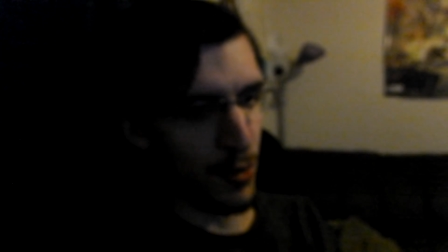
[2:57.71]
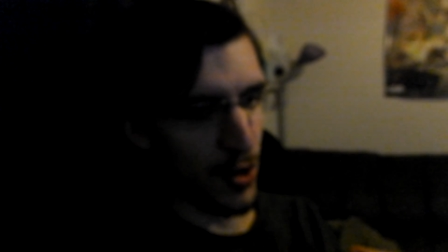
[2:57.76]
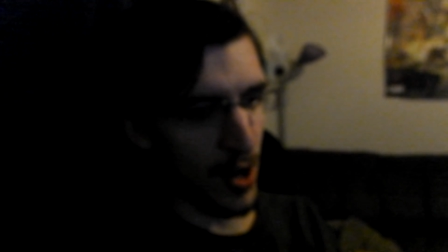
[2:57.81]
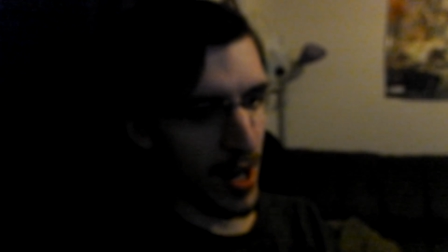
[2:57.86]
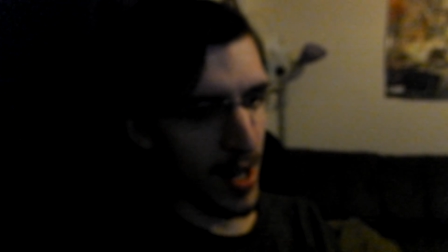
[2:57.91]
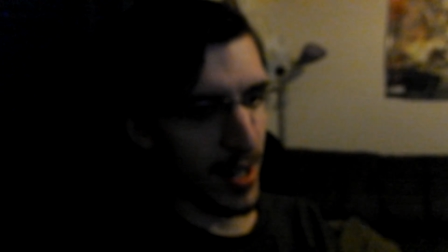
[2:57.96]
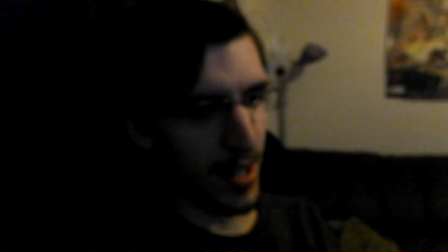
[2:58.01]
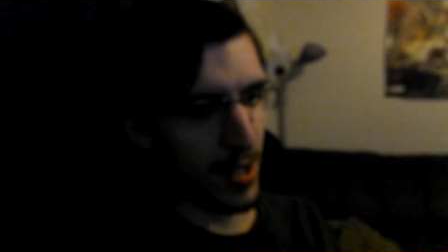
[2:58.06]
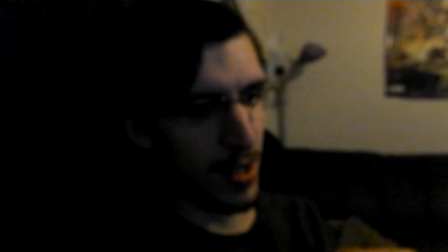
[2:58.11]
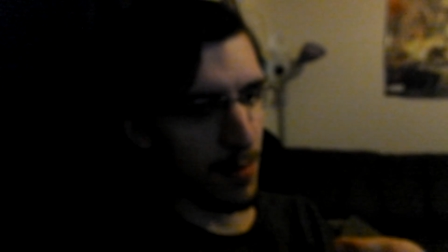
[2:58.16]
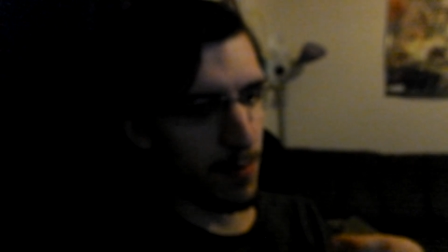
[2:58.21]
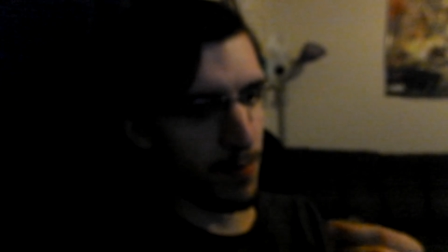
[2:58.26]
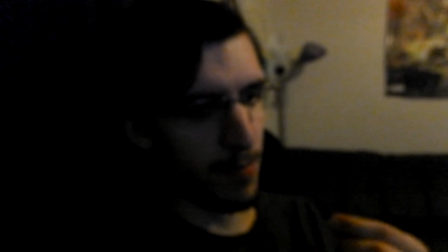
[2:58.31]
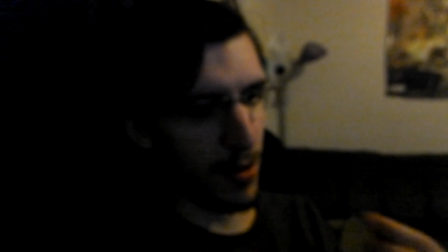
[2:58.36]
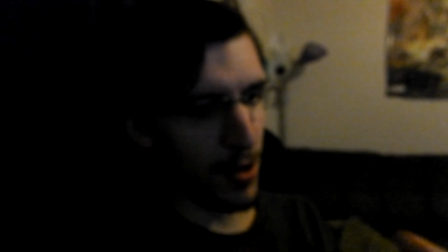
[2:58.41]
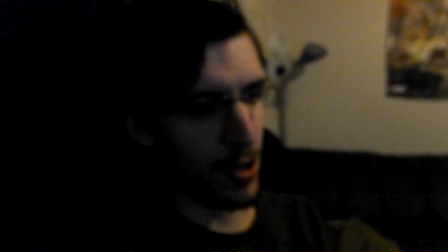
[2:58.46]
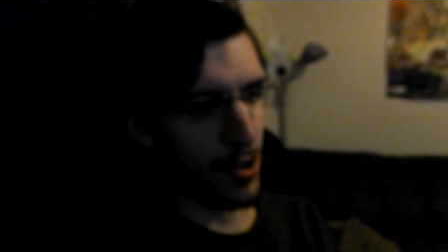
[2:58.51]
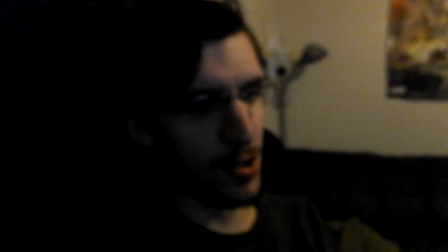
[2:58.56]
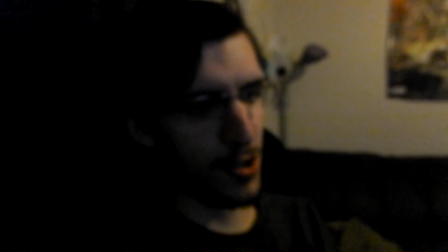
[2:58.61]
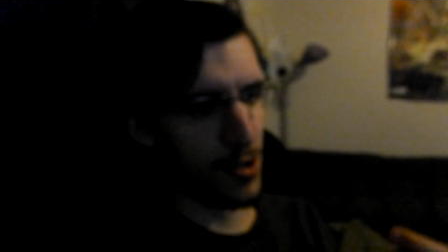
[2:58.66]
trying to
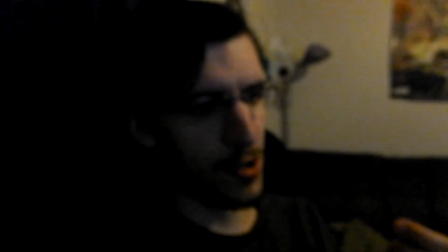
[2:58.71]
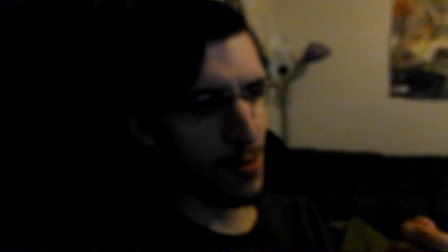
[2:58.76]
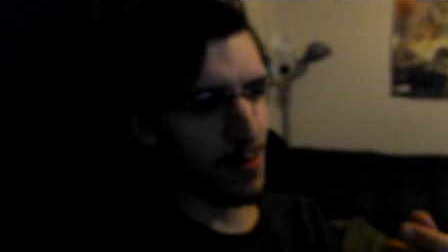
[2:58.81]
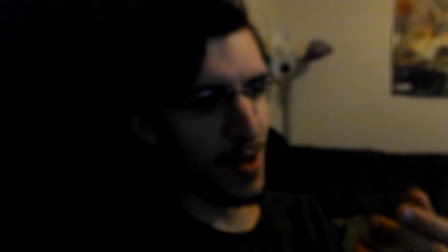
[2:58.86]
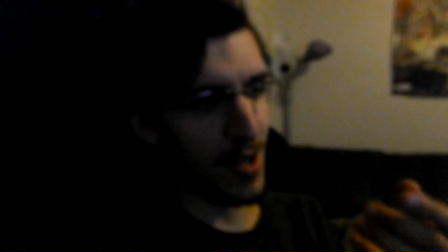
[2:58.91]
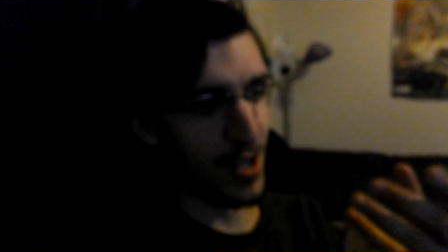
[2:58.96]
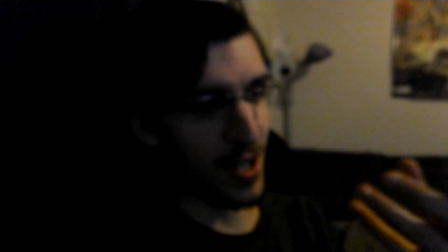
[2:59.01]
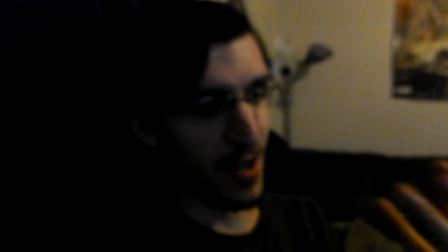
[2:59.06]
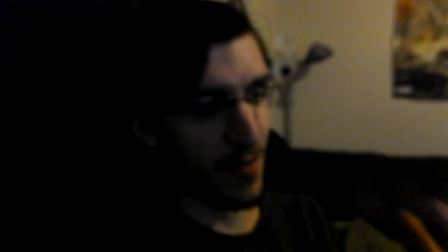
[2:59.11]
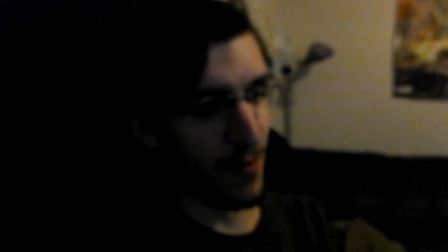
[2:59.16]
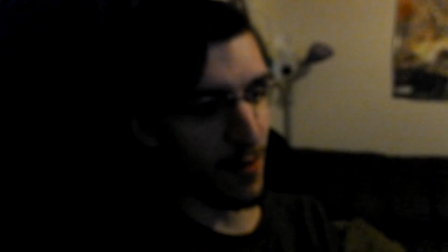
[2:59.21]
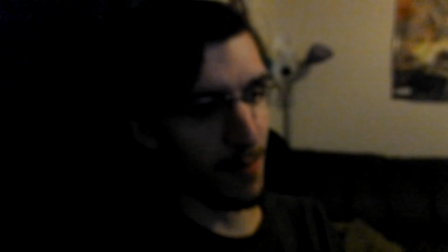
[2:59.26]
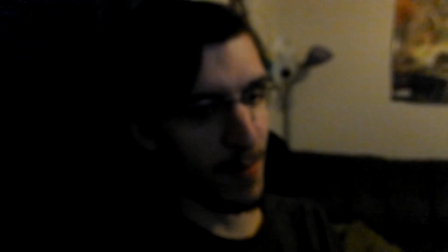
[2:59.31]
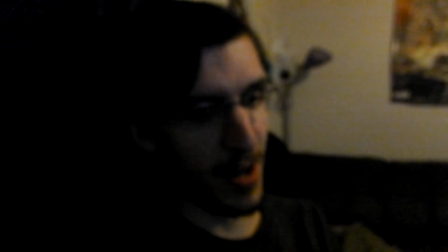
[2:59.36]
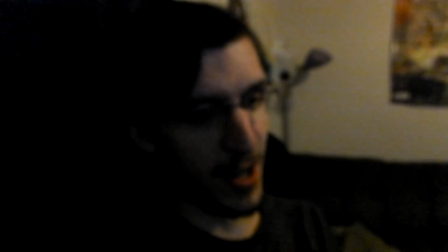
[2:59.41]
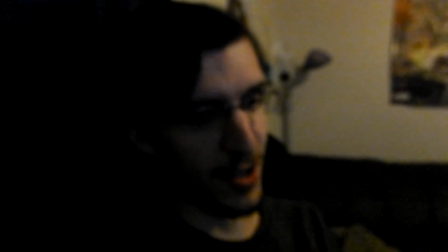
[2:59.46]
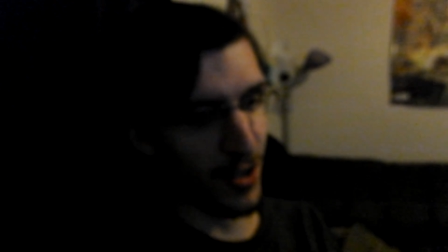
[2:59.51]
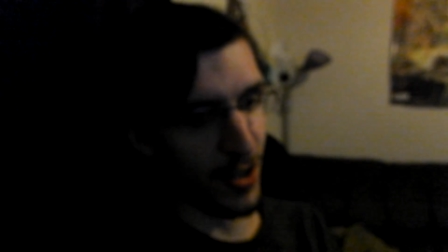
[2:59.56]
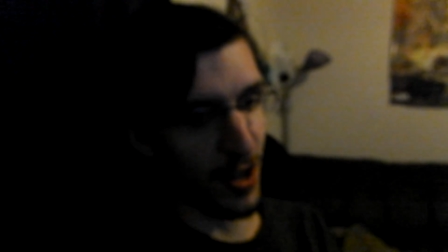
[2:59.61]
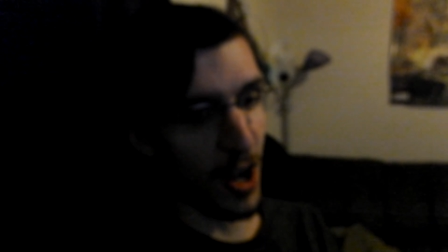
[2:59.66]
push too much
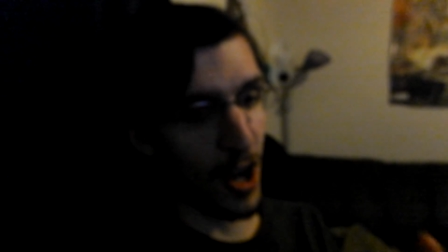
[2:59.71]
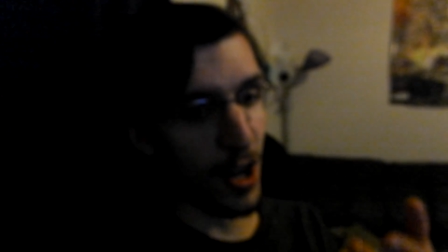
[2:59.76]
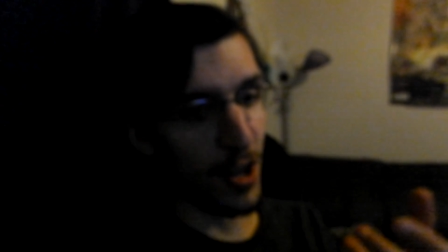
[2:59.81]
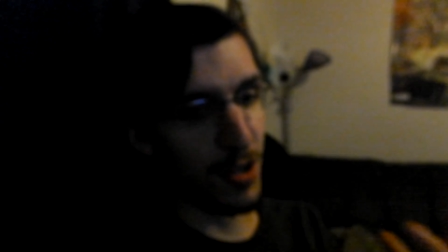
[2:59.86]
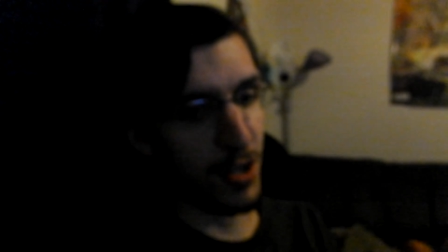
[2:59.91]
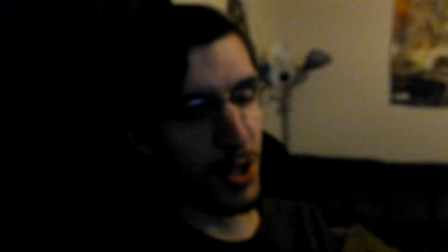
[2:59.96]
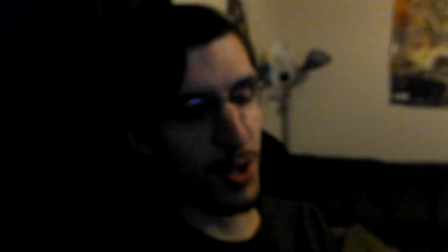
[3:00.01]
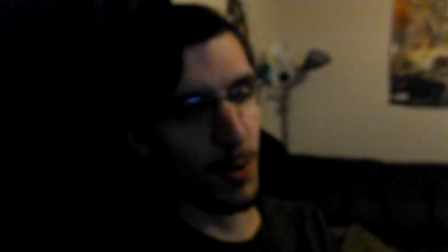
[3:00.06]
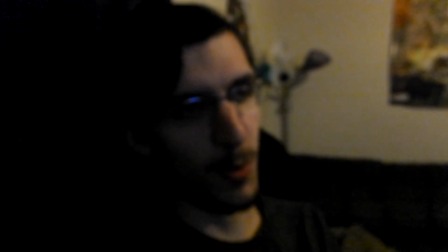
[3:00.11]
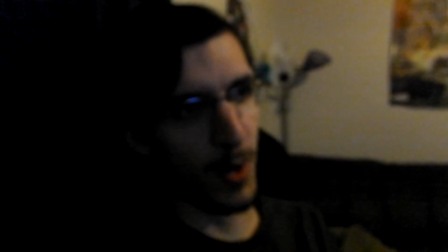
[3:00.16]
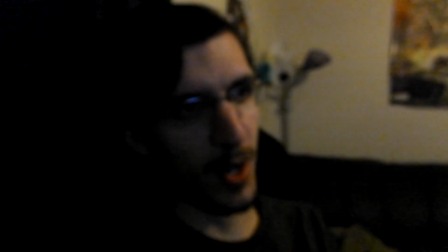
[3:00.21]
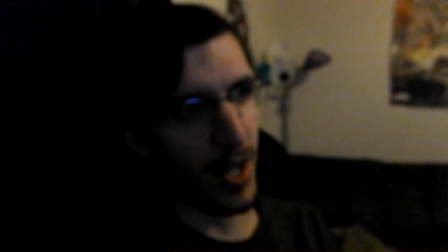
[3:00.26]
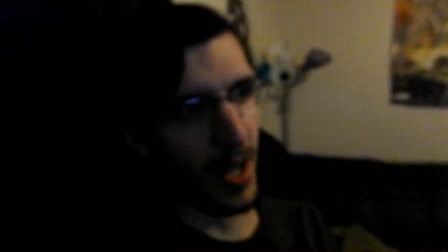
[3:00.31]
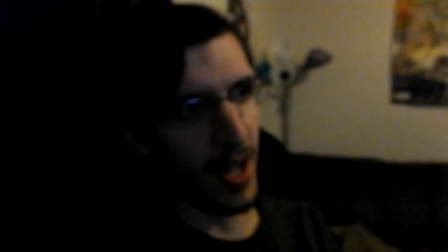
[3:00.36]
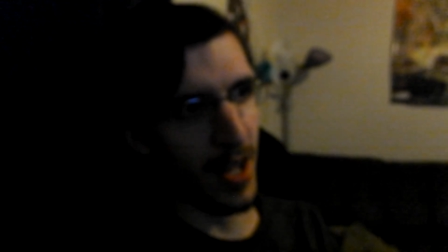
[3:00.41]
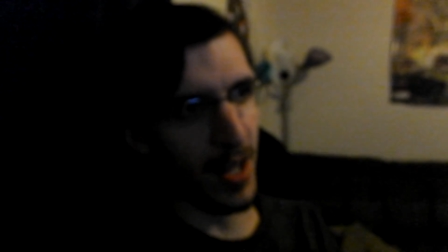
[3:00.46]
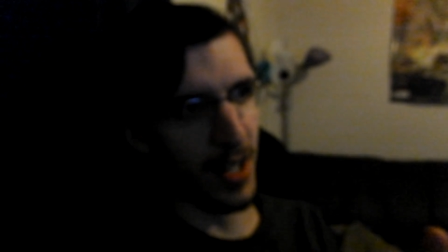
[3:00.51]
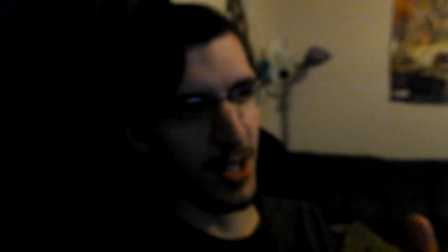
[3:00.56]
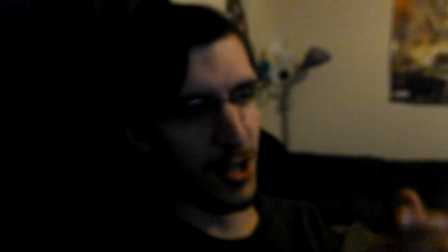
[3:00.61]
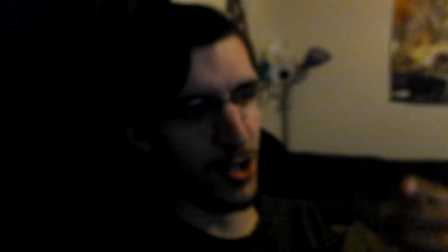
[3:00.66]
information onto it
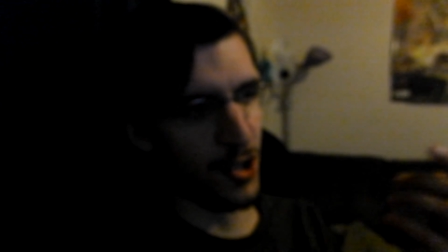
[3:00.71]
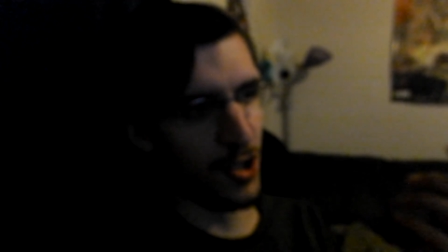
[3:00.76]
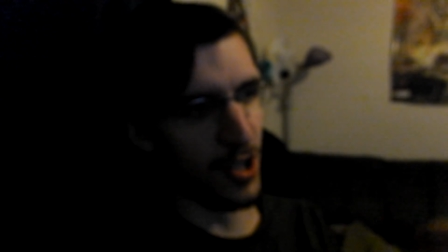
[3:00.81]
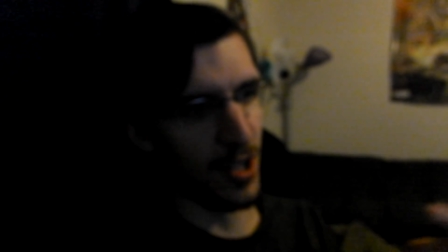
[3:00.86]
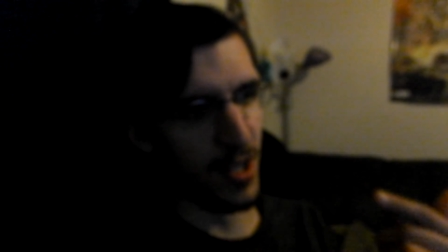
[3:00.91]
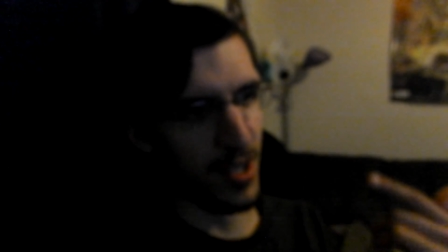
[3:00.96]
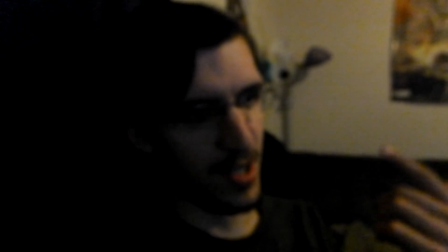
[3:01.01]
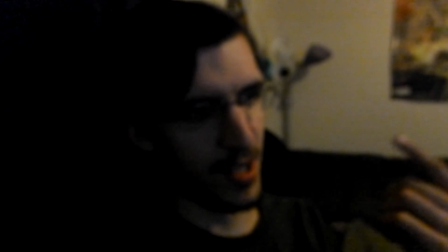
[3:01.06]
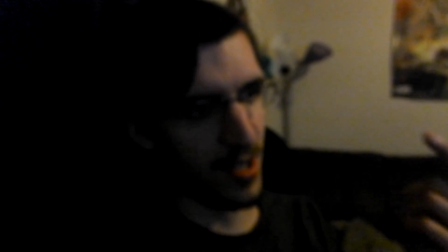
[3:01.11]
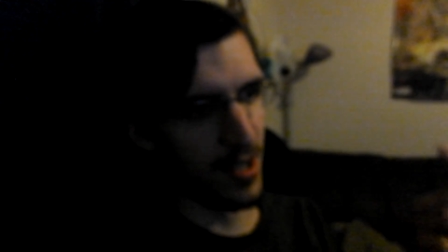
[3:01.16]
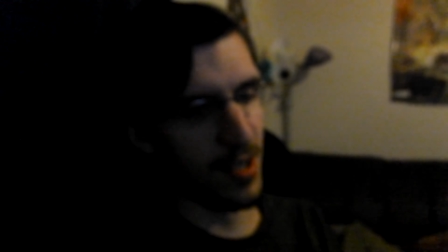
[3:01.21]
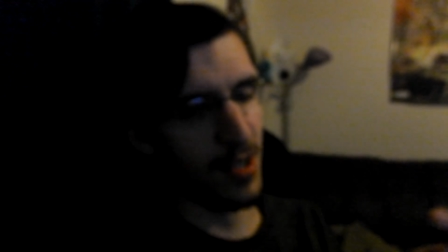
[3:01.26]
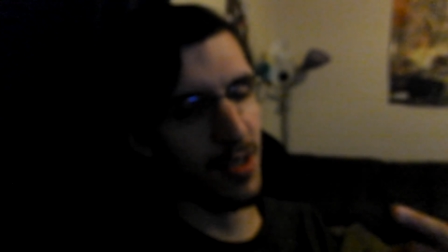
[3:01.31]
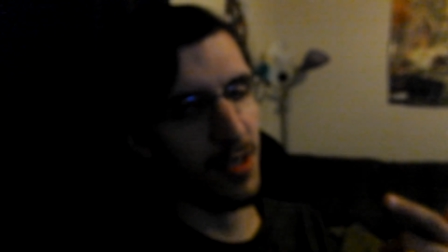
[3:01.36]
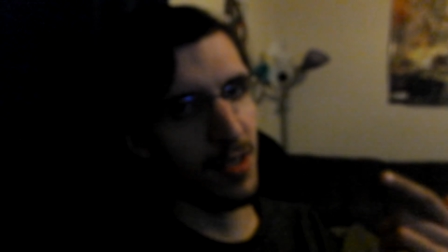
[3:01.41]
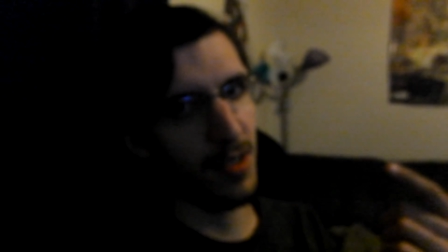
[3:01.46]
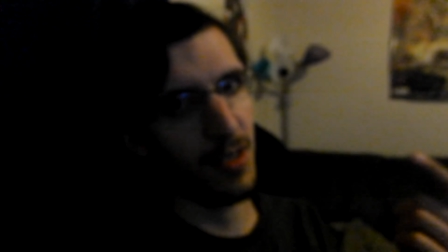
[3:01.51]
and it's just